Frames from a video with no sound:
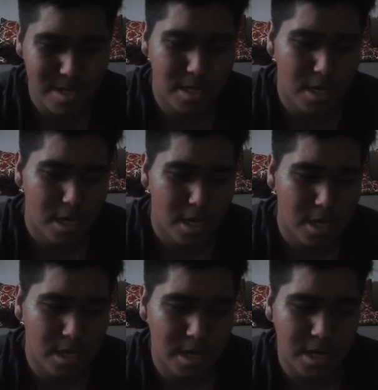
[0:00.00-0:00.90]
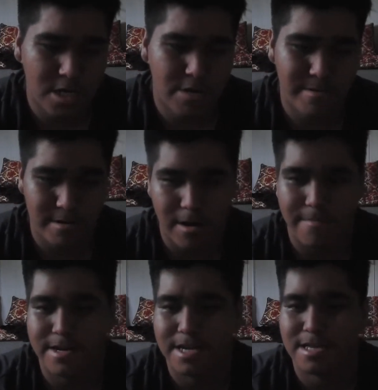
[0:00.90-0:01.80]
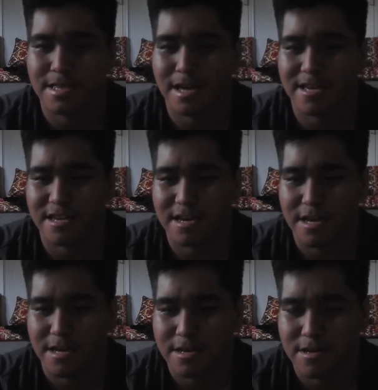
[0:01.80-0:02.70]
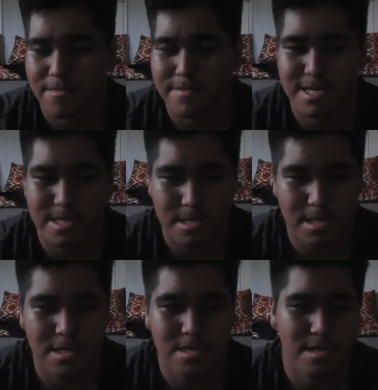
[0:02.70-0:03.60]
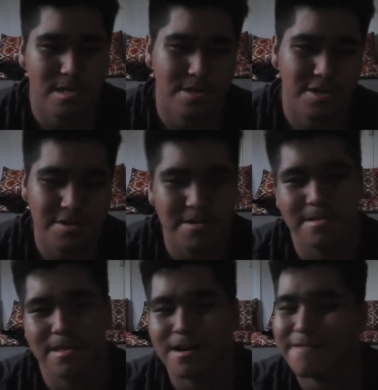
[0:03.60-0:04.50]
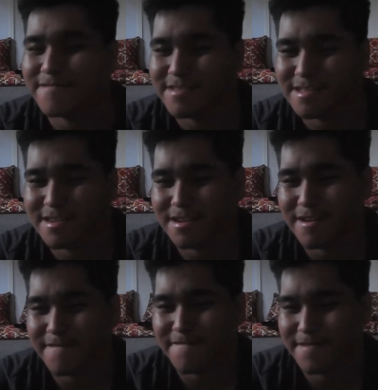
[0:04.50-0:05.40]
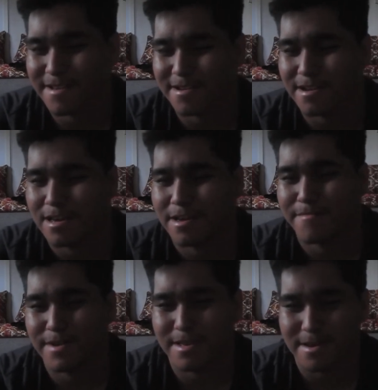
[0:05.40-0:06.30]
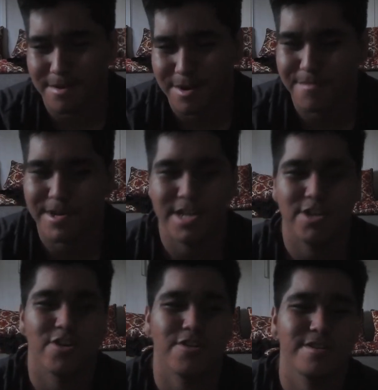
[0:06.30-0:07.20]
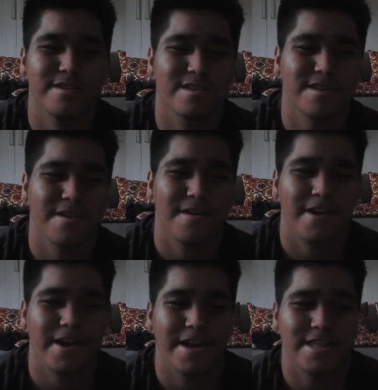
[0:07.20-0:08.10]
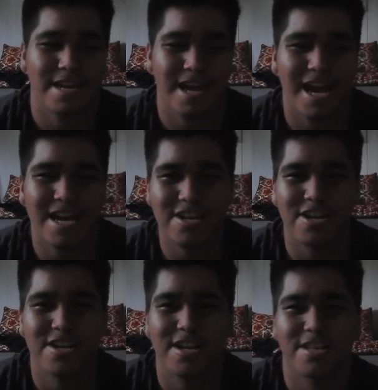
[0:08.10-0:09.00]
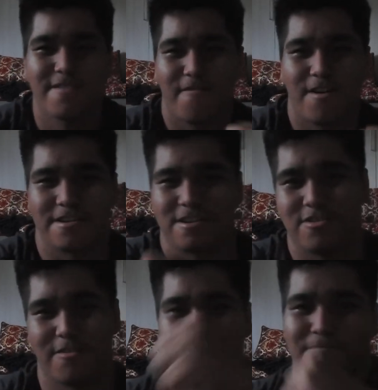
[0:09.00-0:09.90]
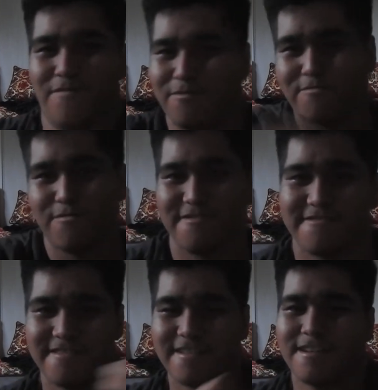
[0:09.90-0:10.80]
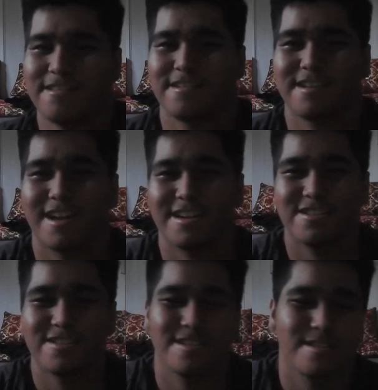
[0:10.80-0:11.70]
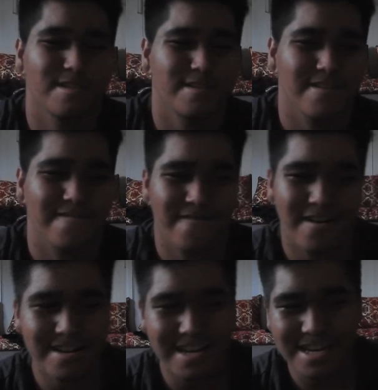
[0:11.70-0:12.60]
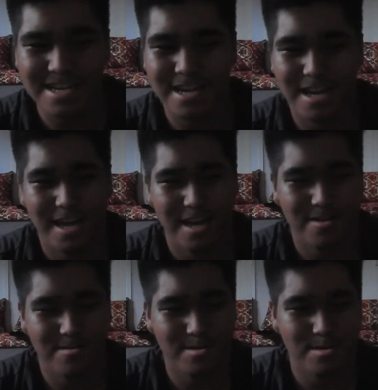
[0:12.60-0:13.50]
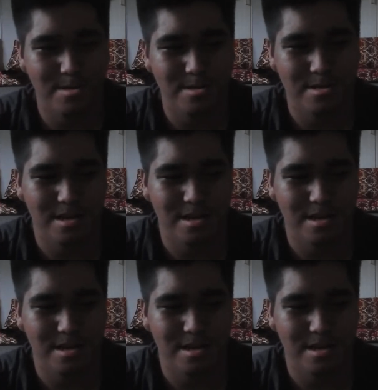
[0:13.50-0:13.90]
like, you get into a comedy, like, comedy scenes, like, you gotta laugh and stuff and make some comedy jokes. And then action is fighting, going doof doof. Like, action is like fighting, and also